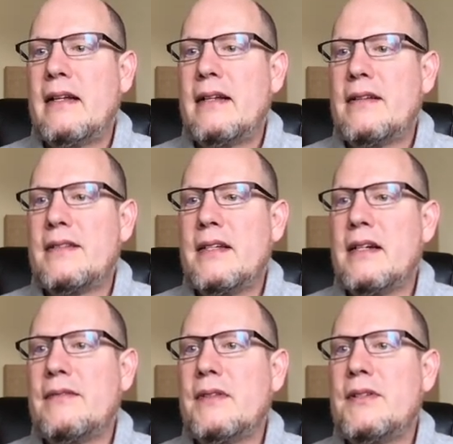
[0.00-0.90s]
you see
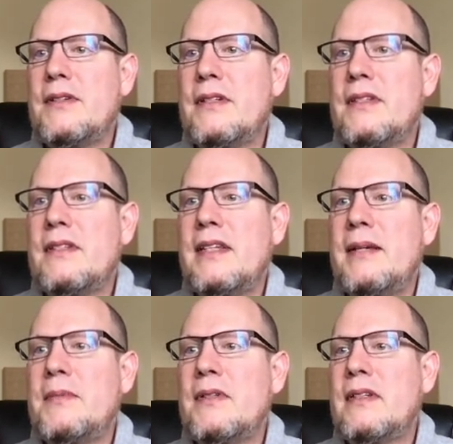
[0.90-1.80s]
convolutions
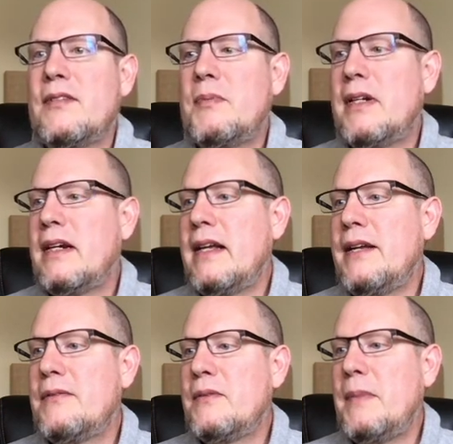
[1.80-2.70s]
disabled. I've put in a
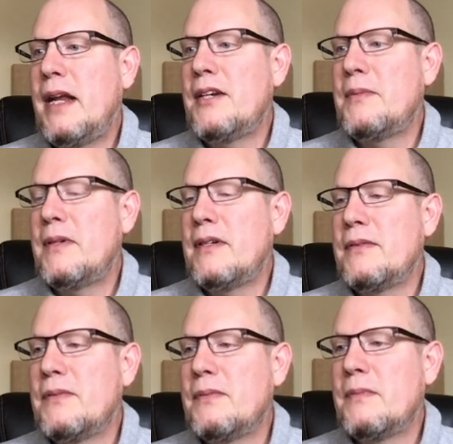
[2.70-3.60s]
headroom management
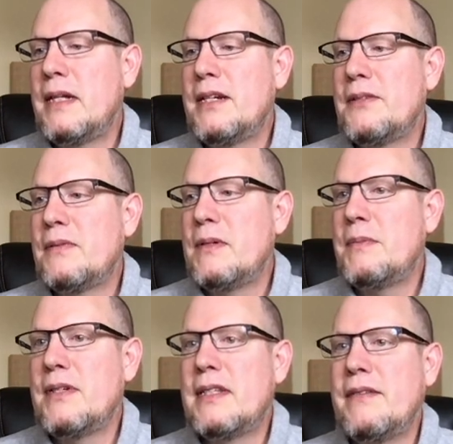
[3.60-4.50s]
of minus
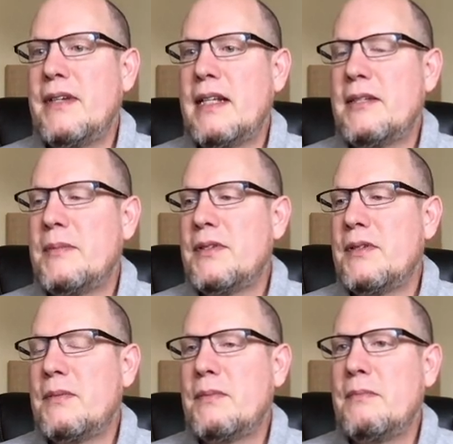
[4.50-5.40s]
3.7 decibels
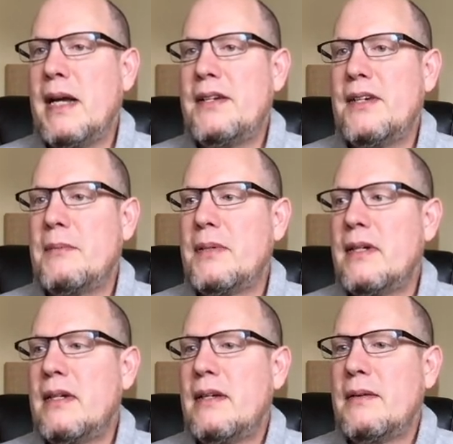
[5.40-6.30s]
to match up
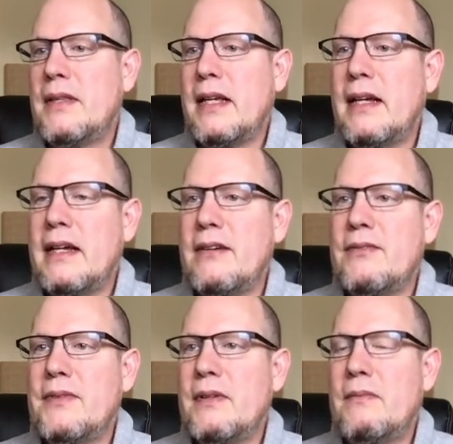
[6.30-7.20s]
the kind of
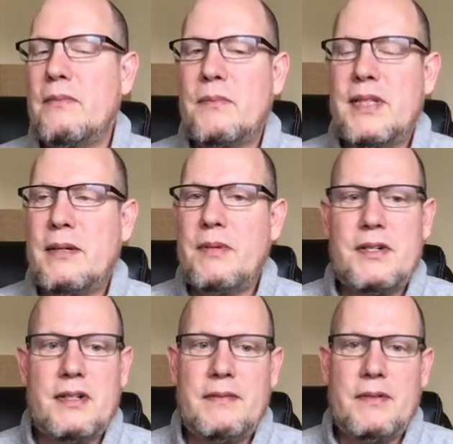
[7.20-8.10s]
the sound
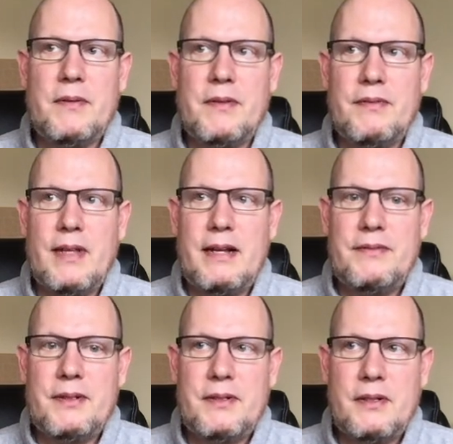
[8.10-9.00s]
pressure level of the flat
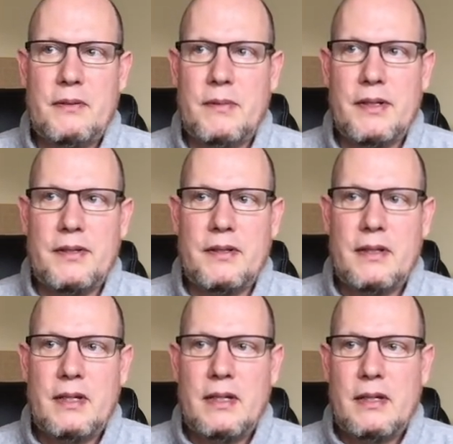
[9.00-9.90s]
filter with
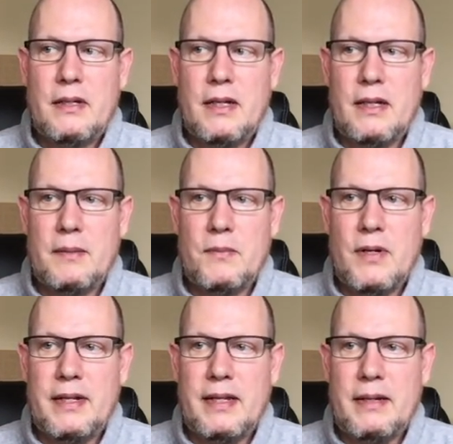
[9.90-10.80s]

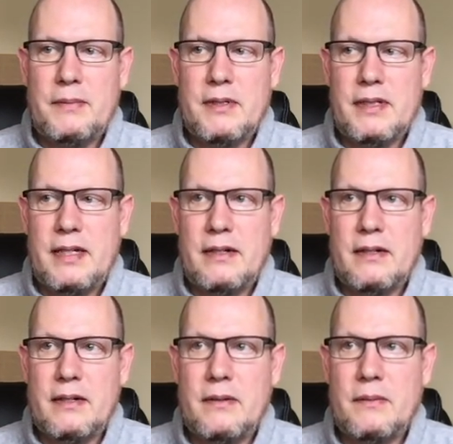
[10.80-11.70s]
what I will
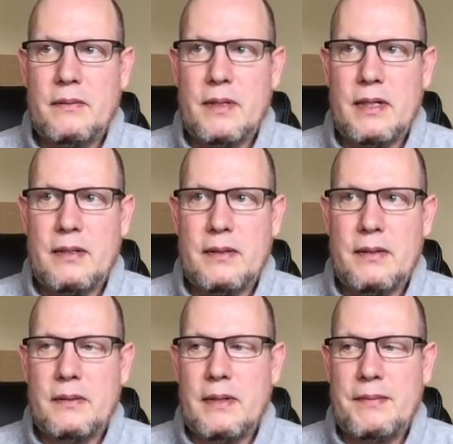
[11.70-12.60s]
hear
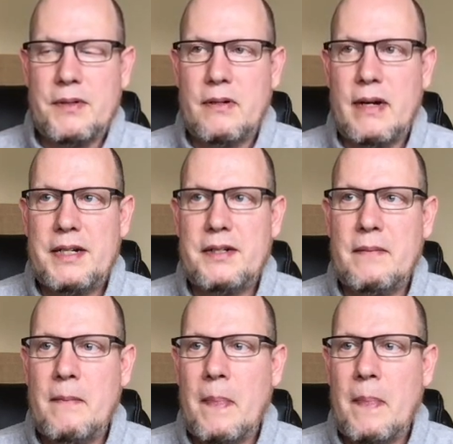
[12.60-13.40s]
after correction.